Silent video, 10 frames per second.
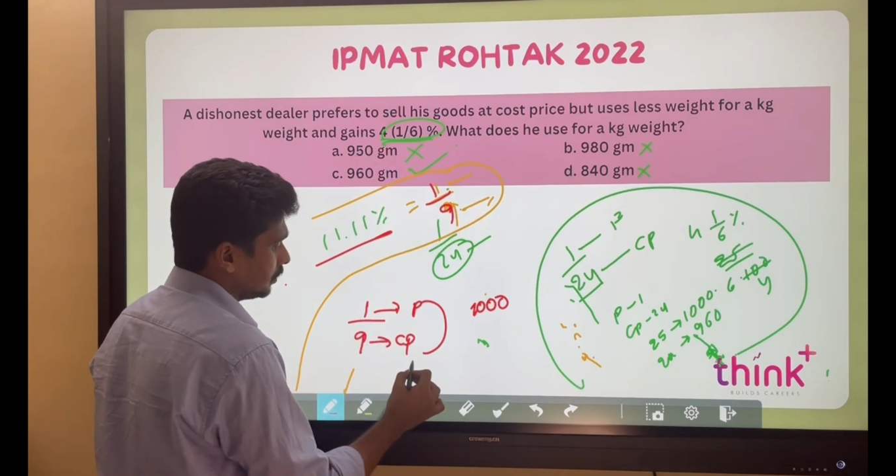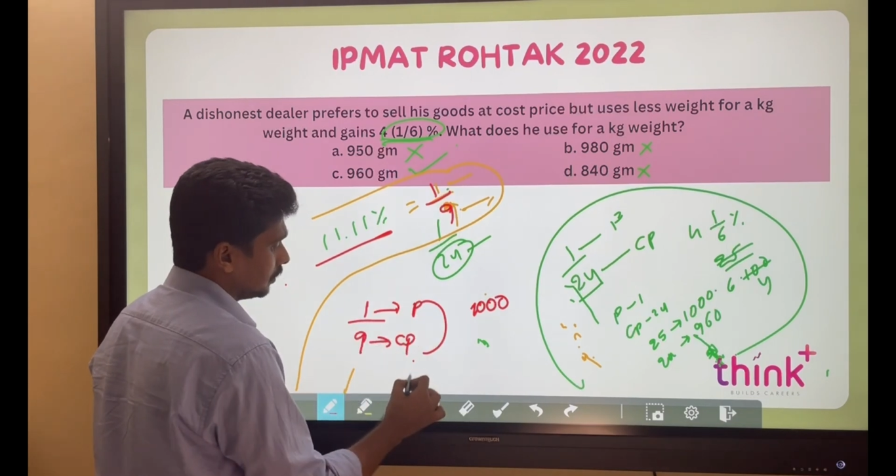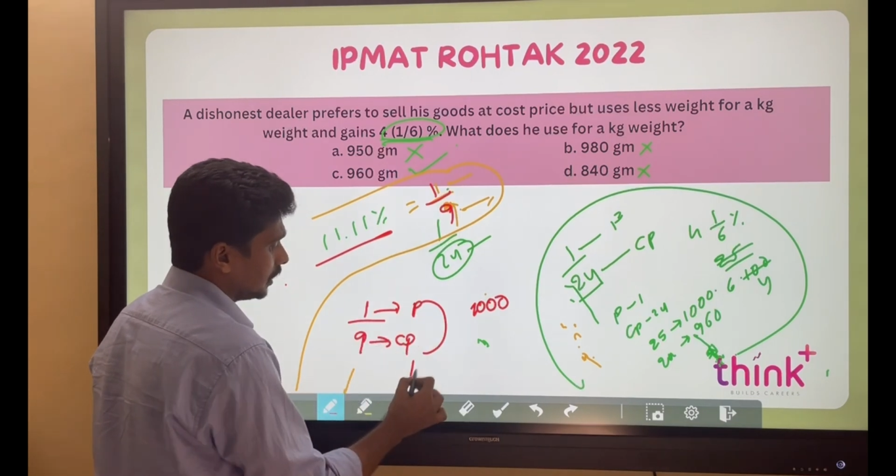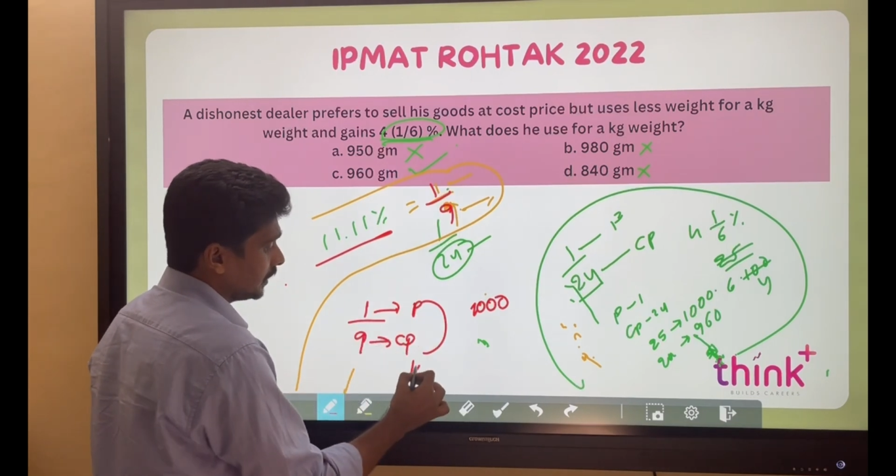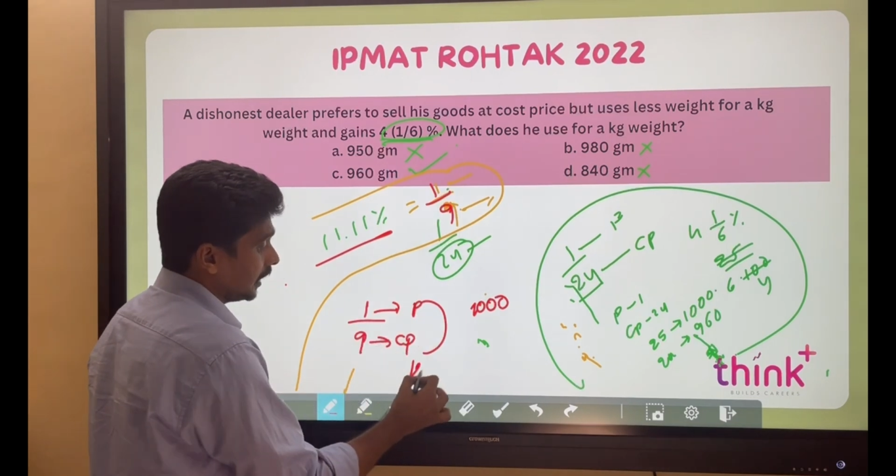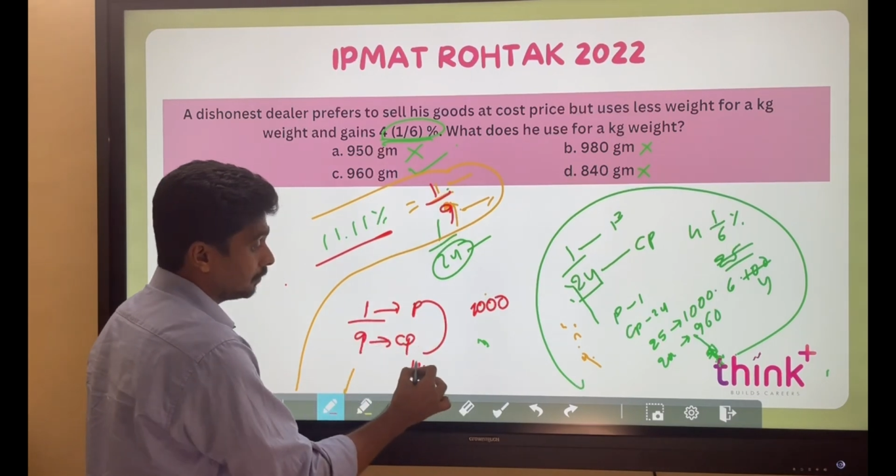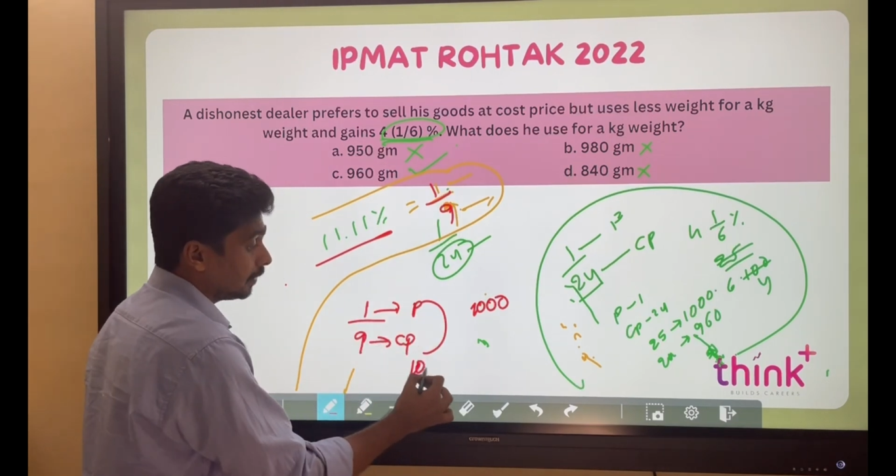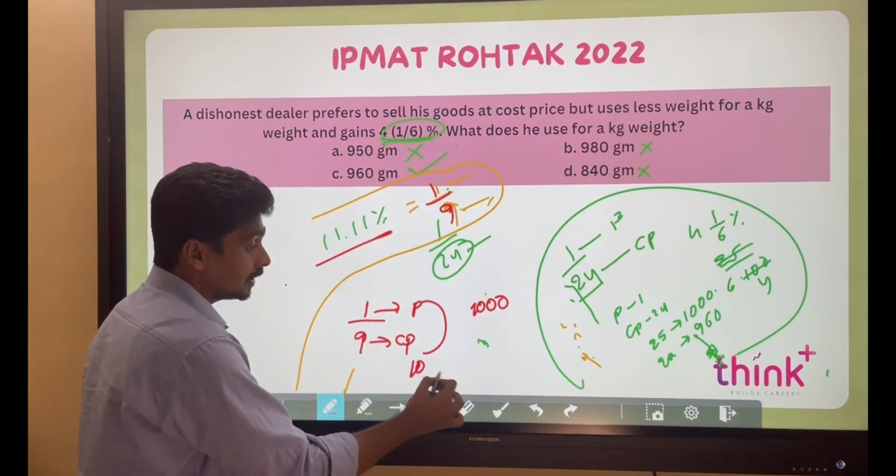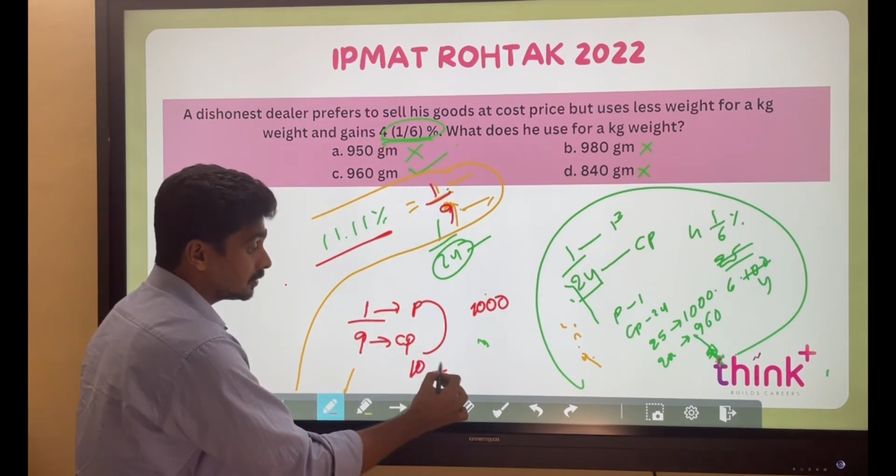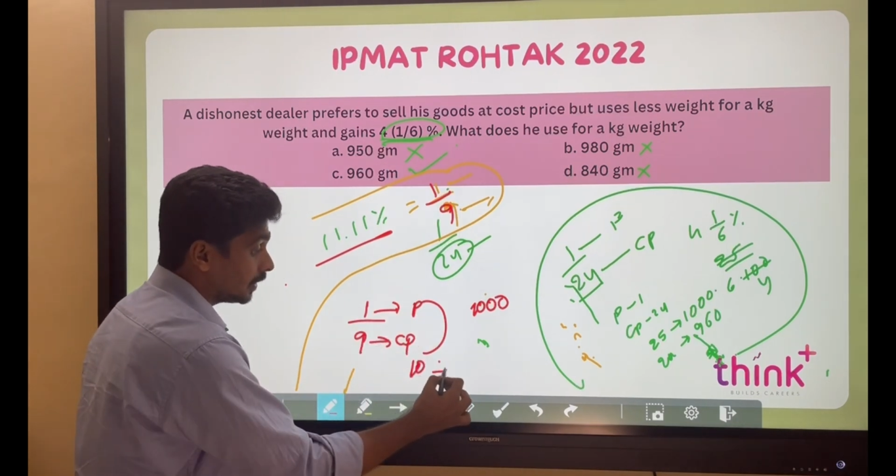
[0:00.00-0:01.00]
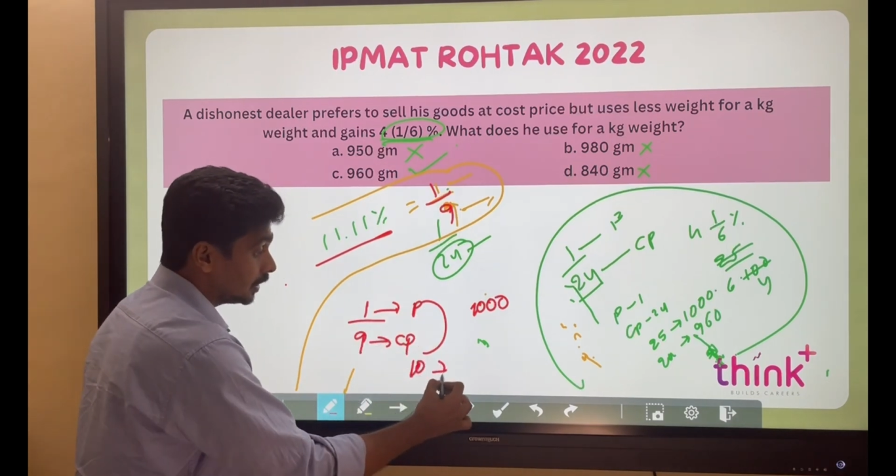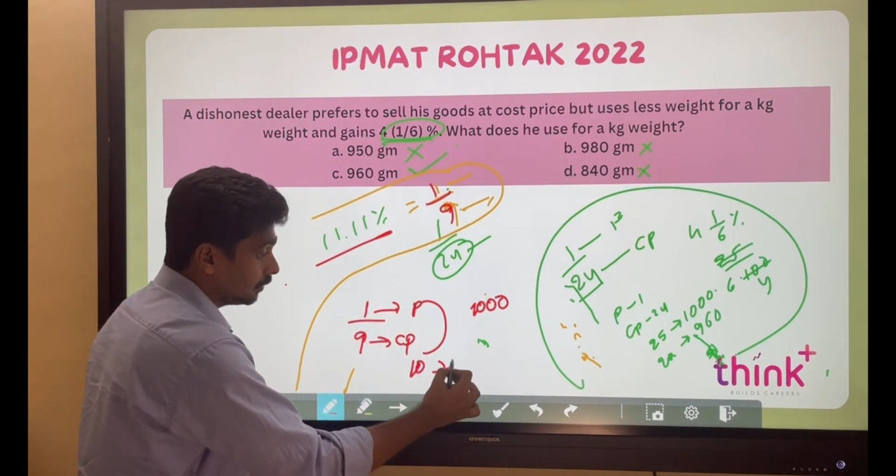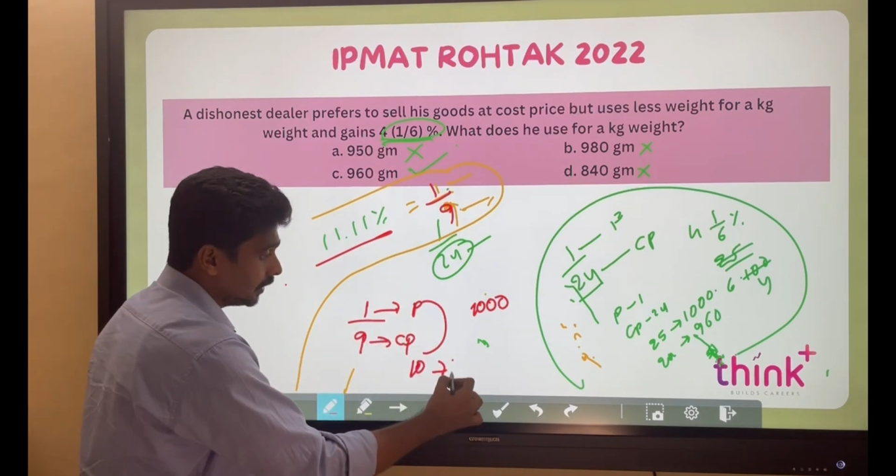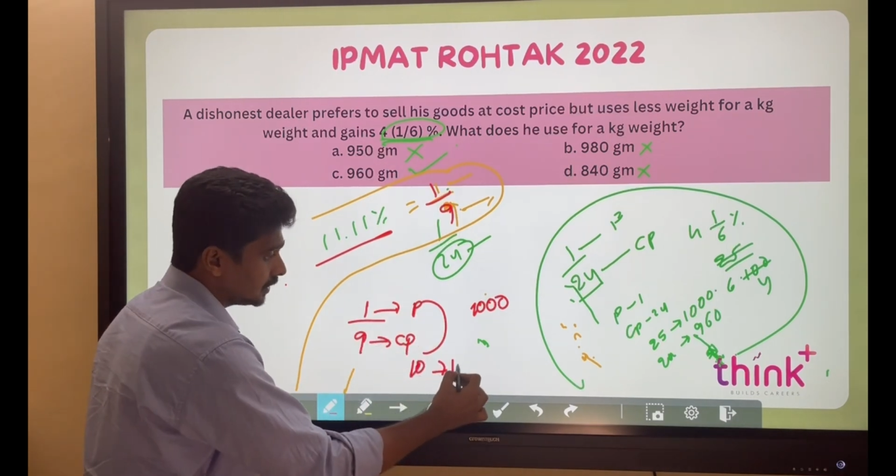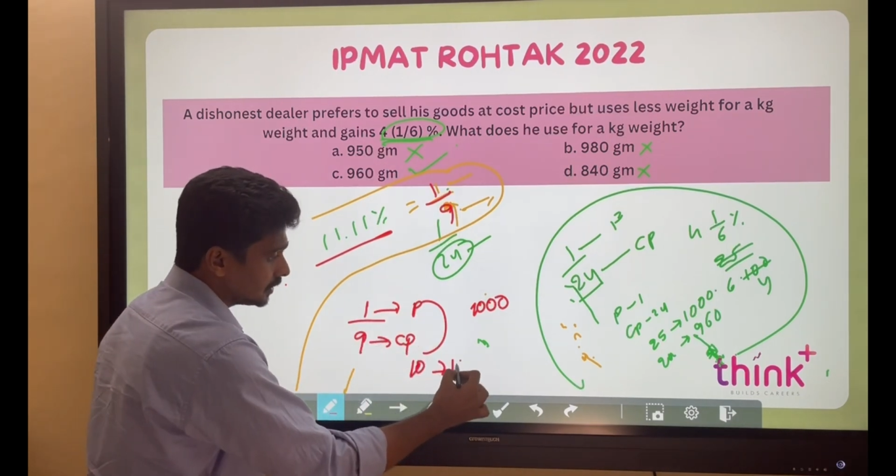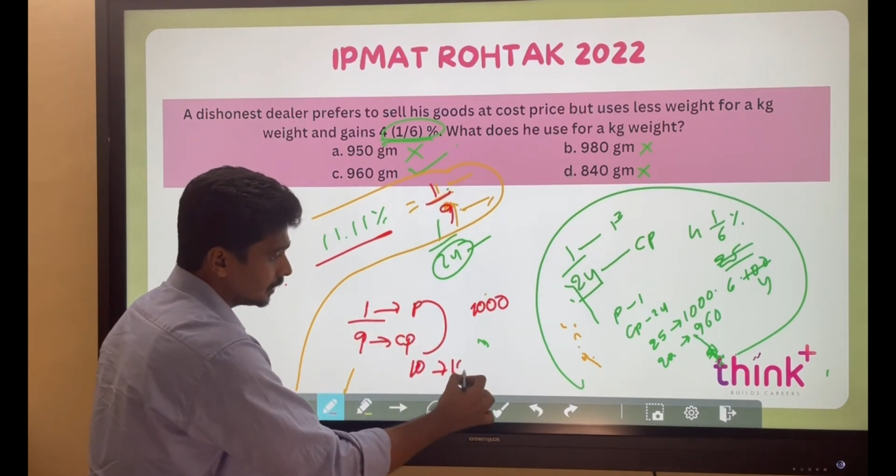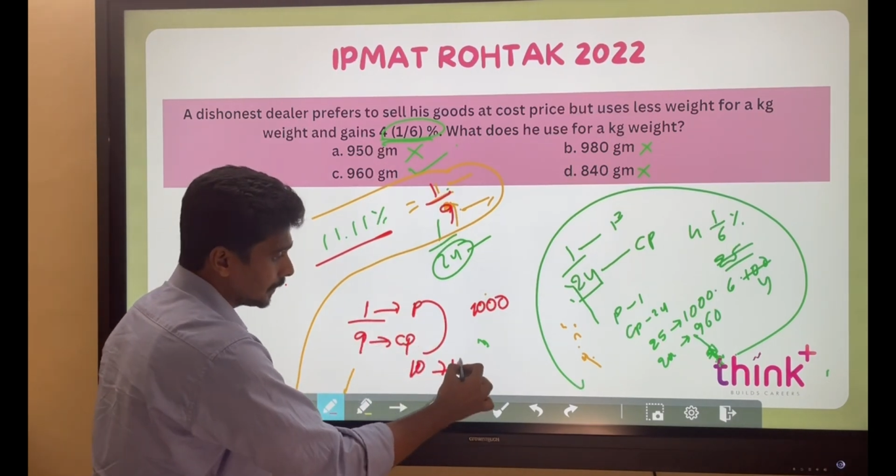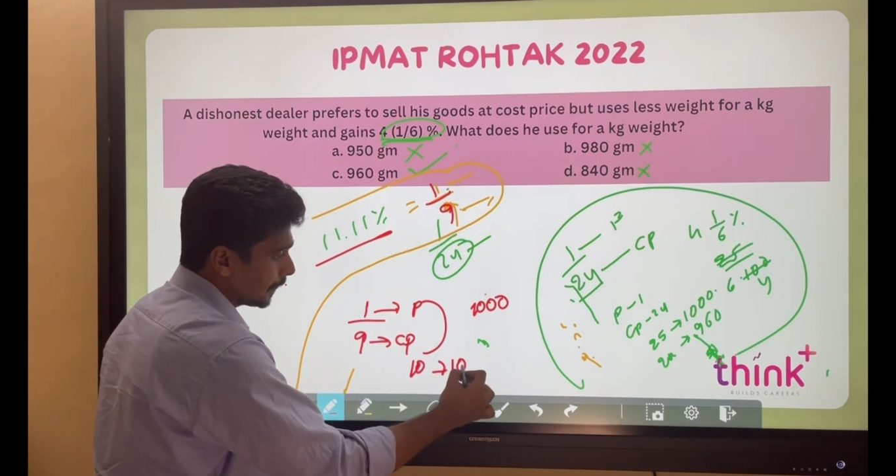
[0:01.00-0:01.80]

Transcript: total 10 parts value is